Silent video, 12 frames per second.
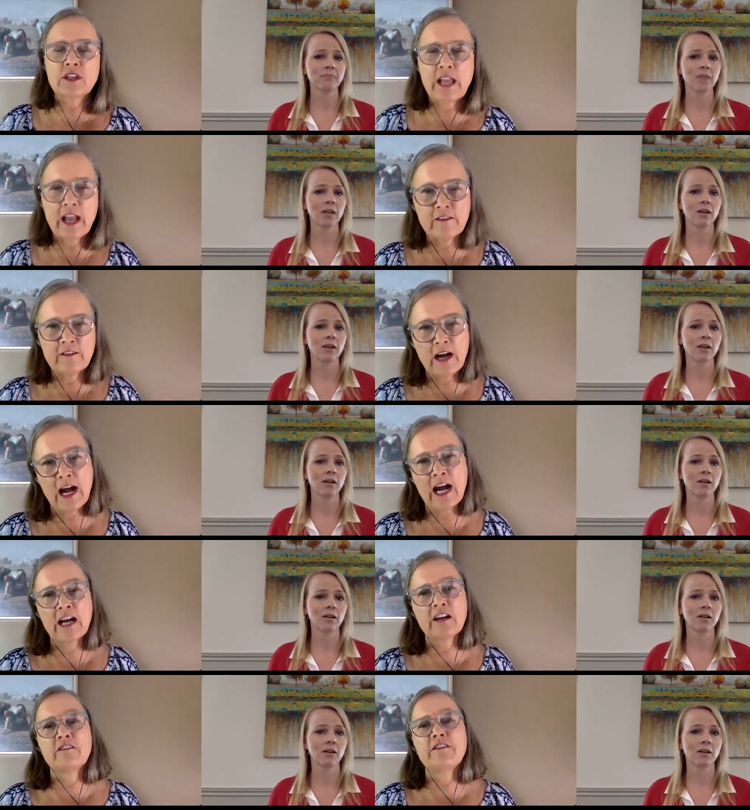Speaker 1: have a
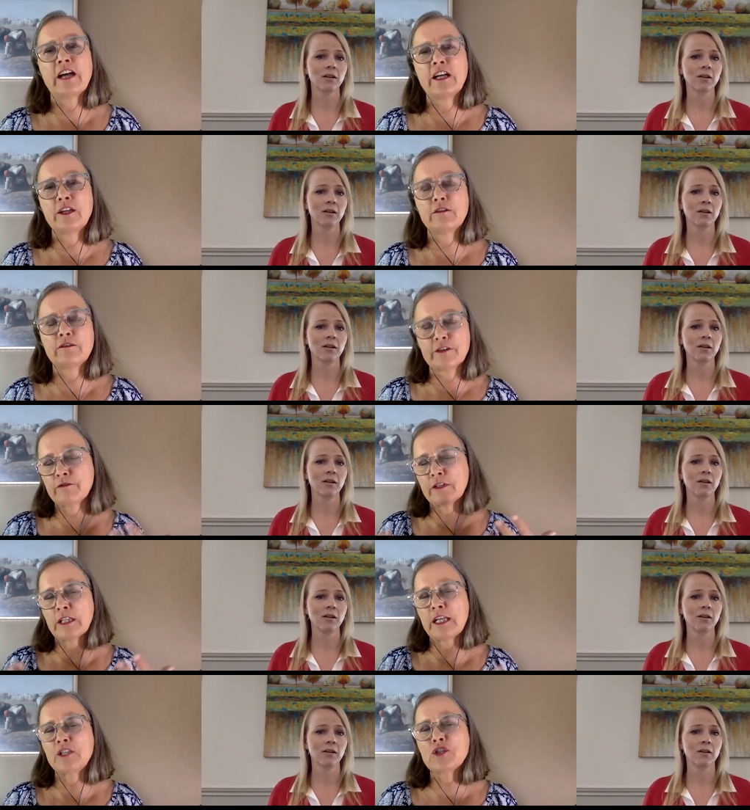higher value for
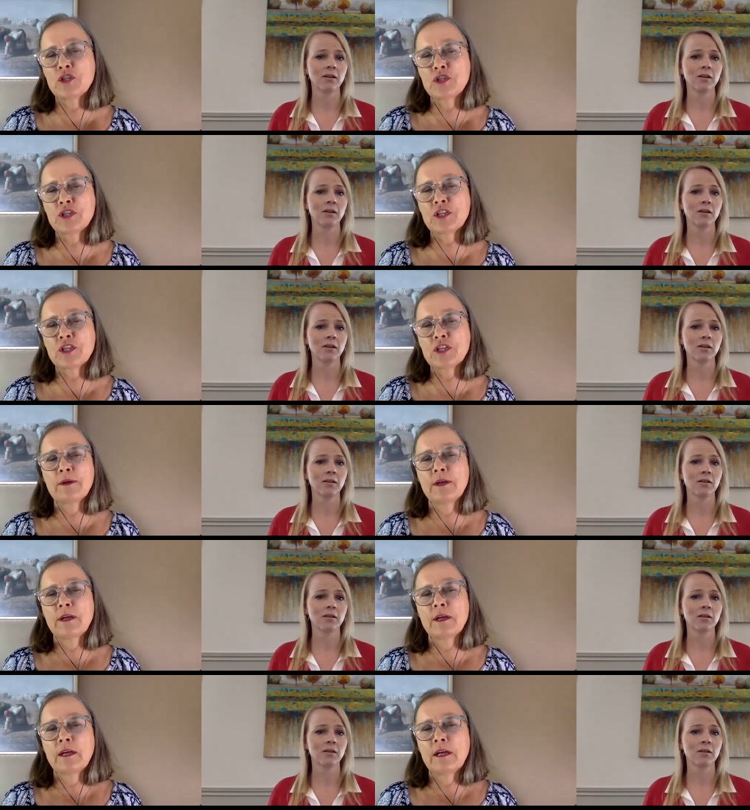relationship
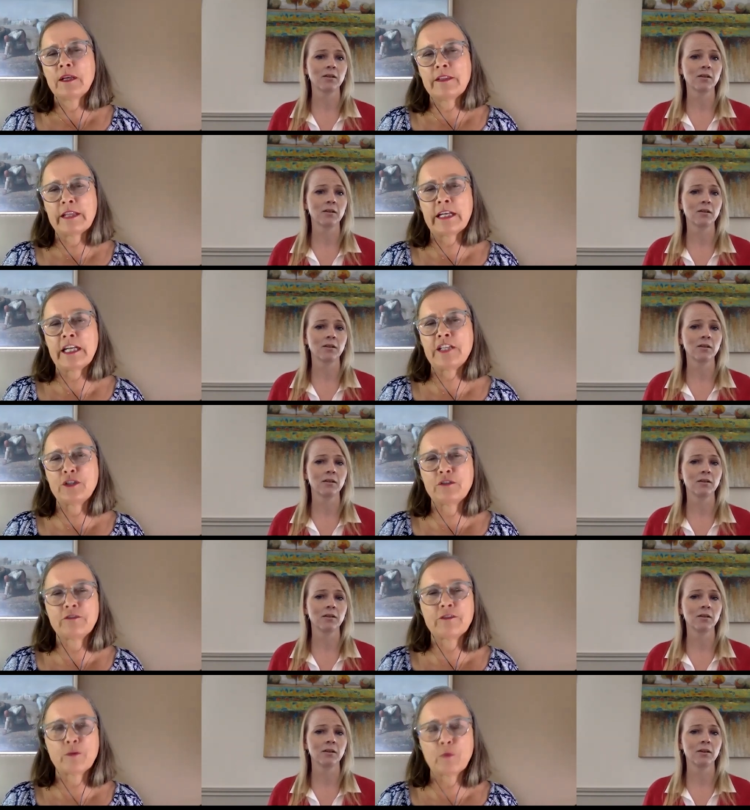than I do
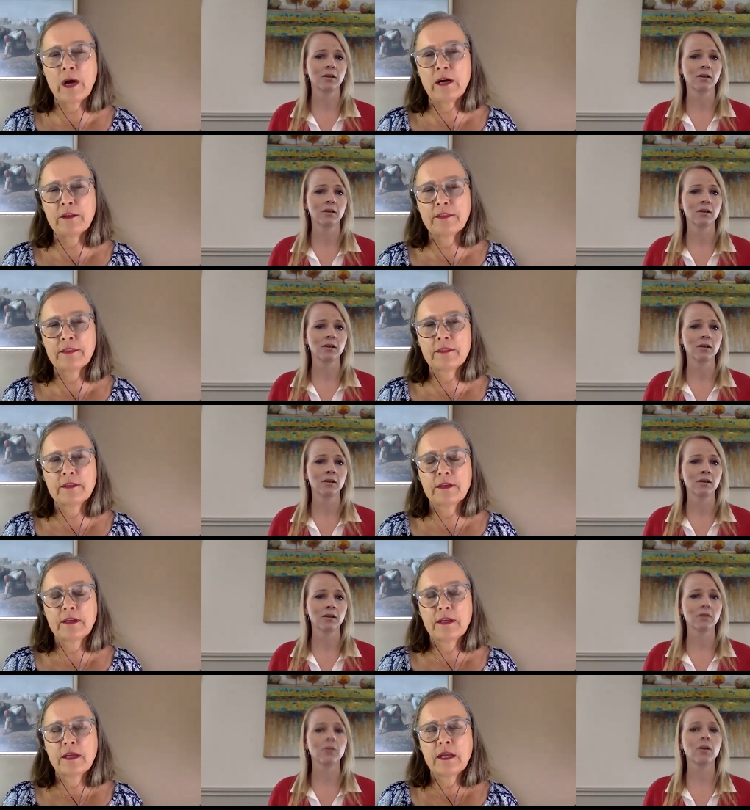for wealth.
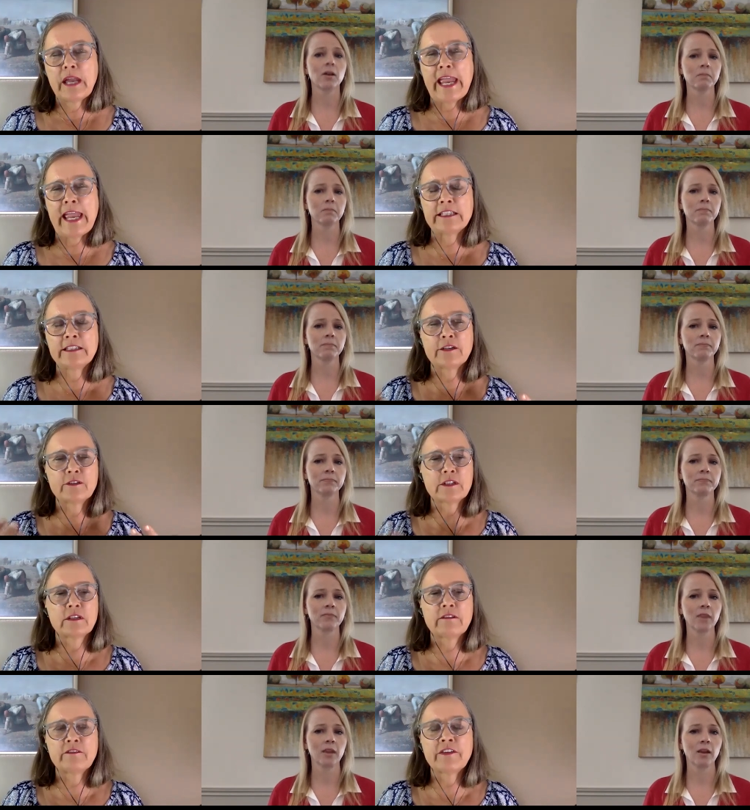And there was
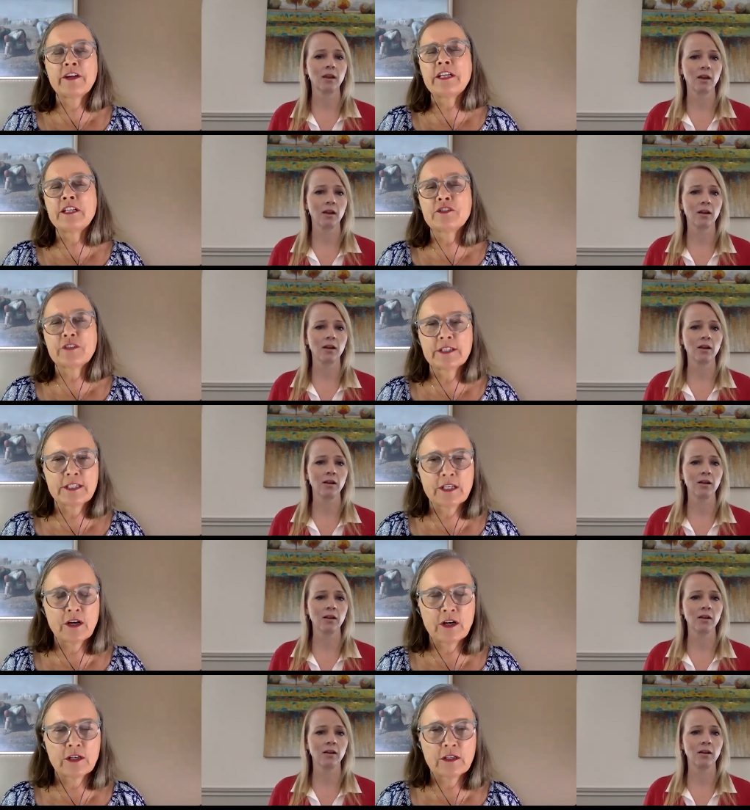a very interesting
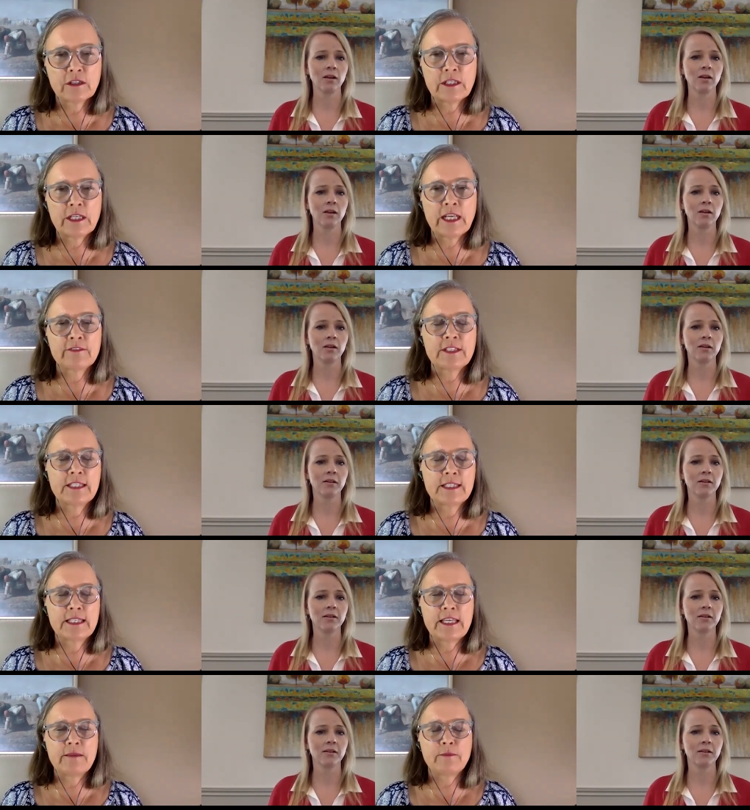article that
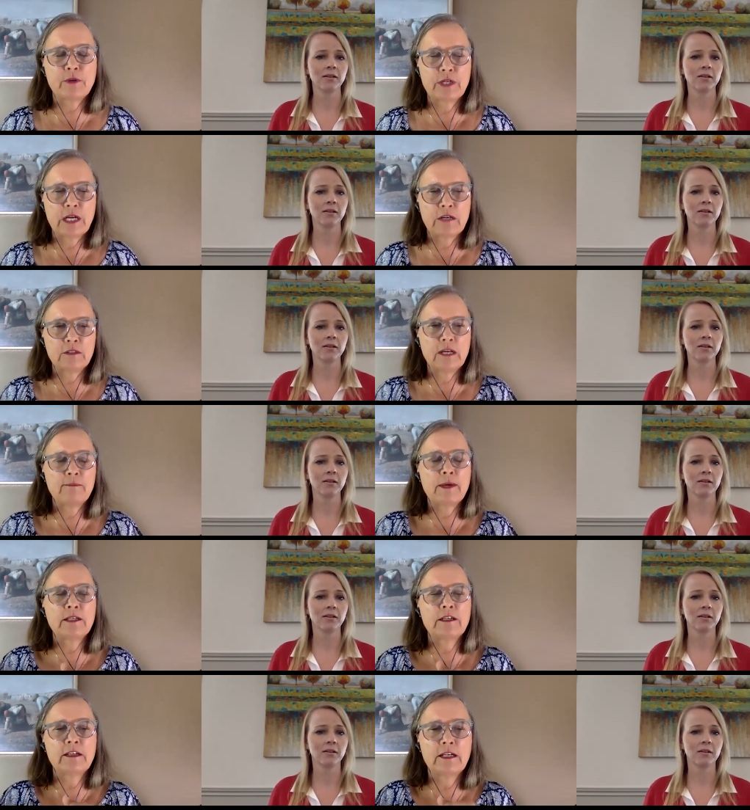FCC put out
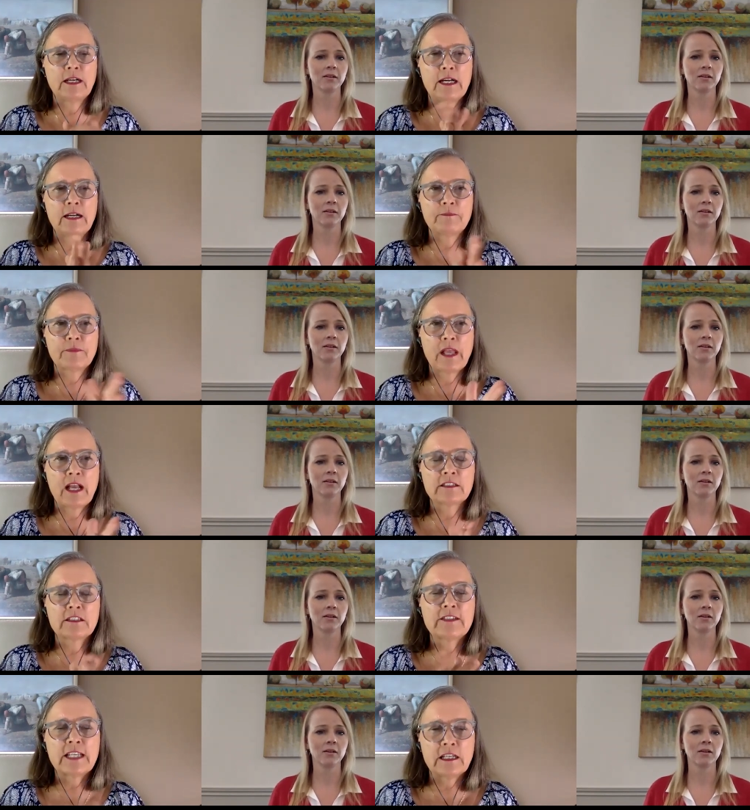about a uh, um,
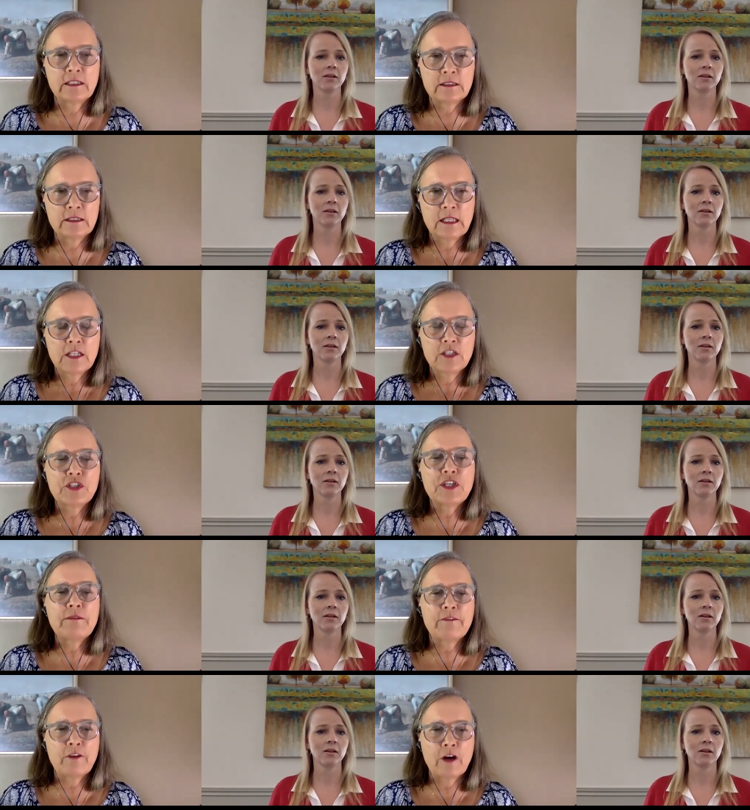Asadel
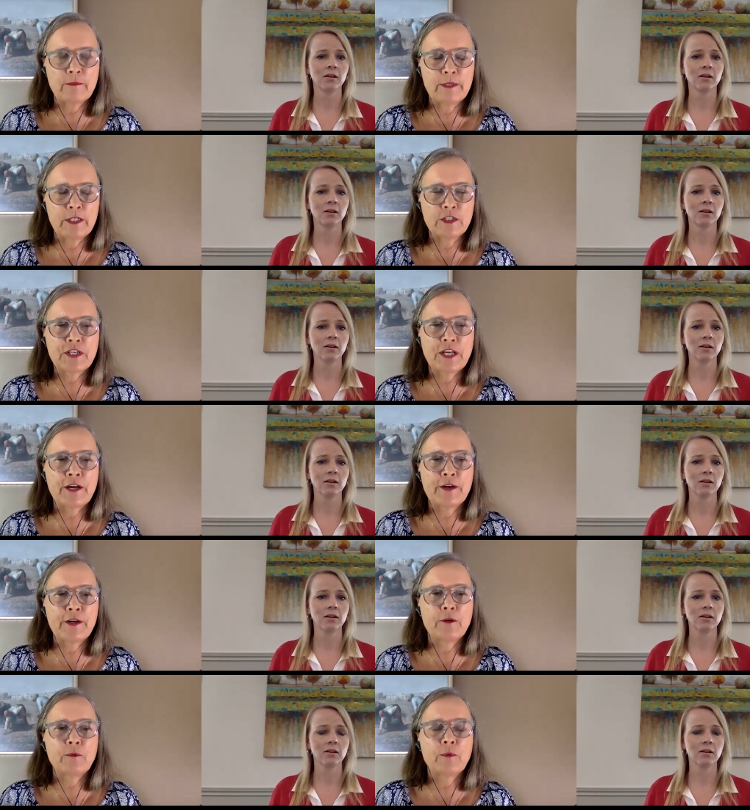sheep farm in
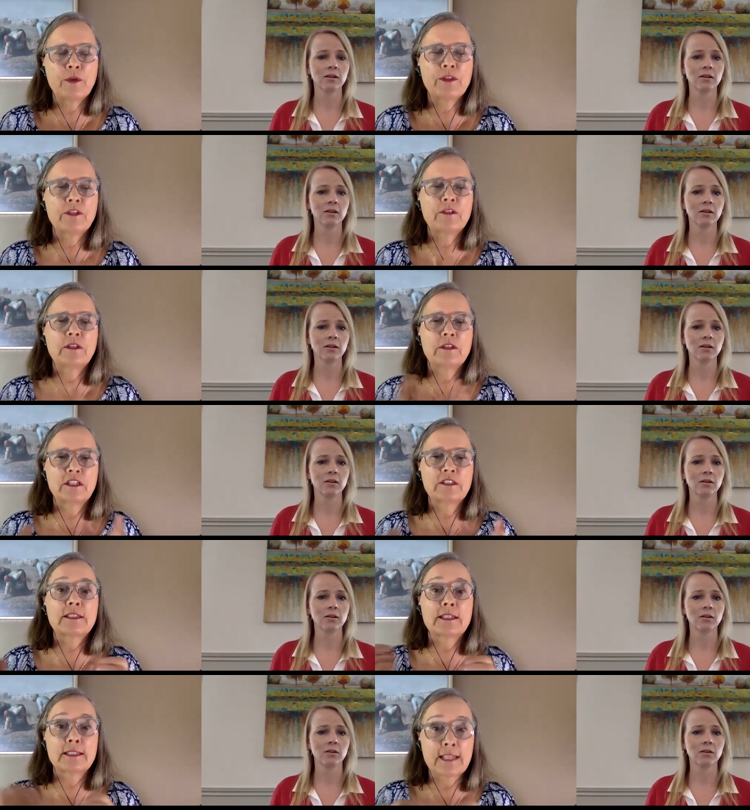Ontario where the, the
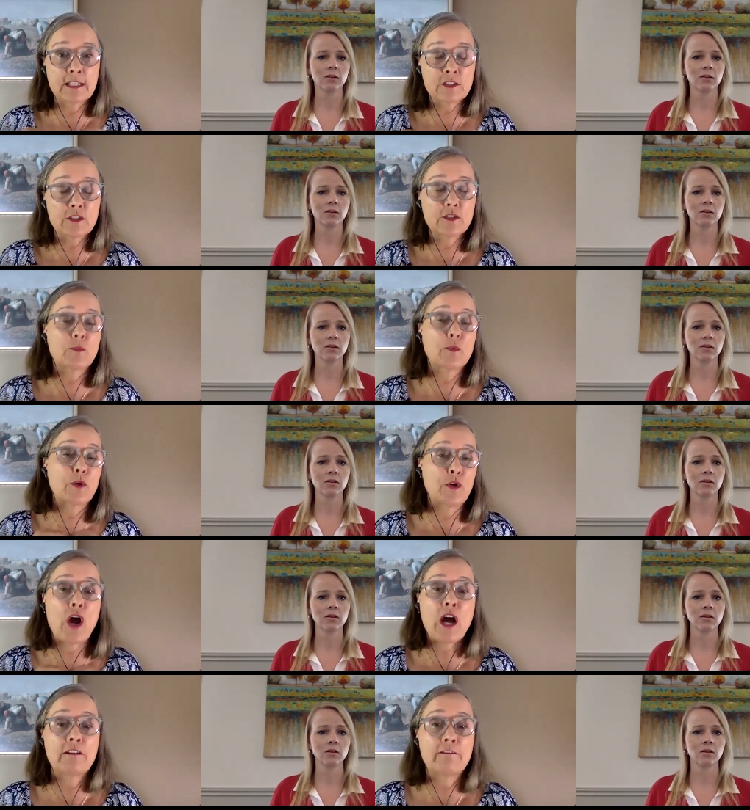successors were
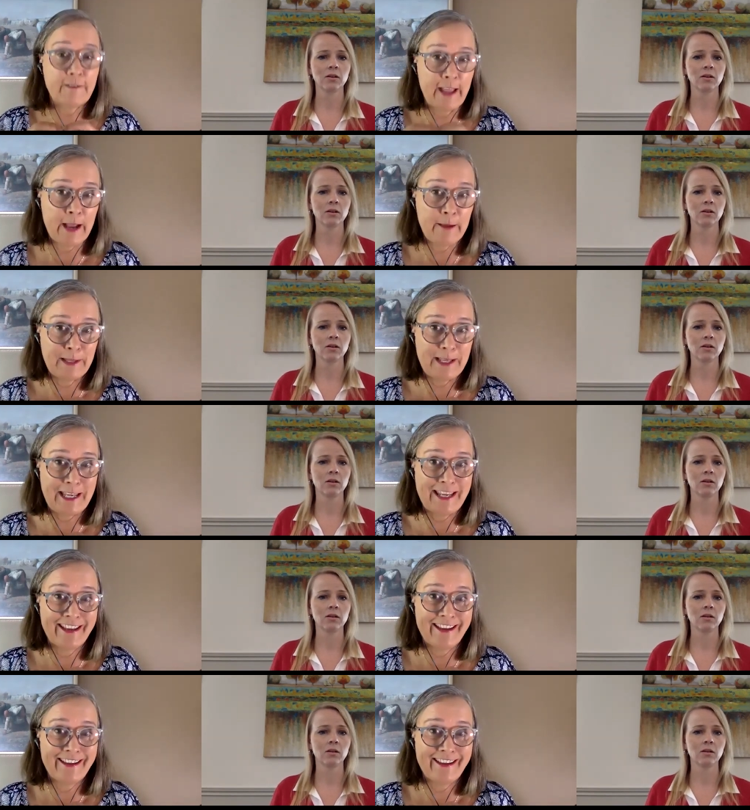not family.